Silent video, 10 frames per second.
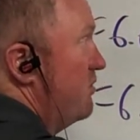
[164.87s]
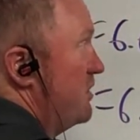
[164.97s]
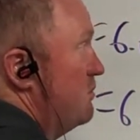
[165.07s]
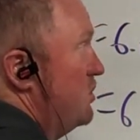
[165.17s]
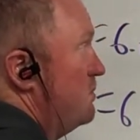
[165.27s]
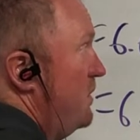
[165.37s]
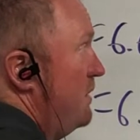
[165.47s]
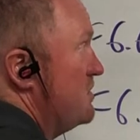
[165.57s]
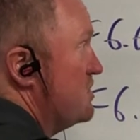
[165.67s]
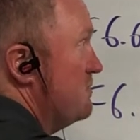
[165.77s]
When you multiply,
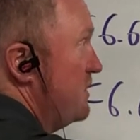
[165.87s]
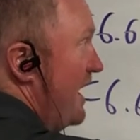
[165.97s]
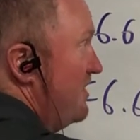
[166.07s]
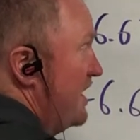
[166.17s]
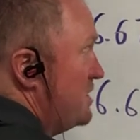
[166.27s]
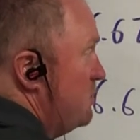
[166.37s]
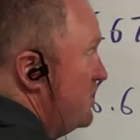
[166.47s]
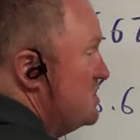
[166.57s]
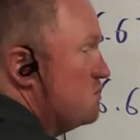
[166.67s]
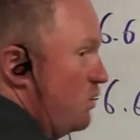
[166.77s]
you just simply add the
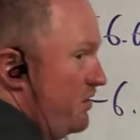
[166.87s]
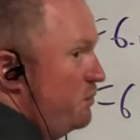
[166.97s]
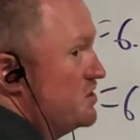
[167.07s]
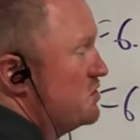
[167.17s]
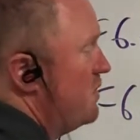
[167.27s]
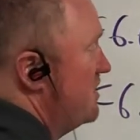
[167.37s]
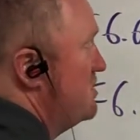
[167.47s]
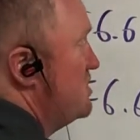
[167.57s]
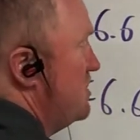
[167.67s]
exponents. One of the reasons why I use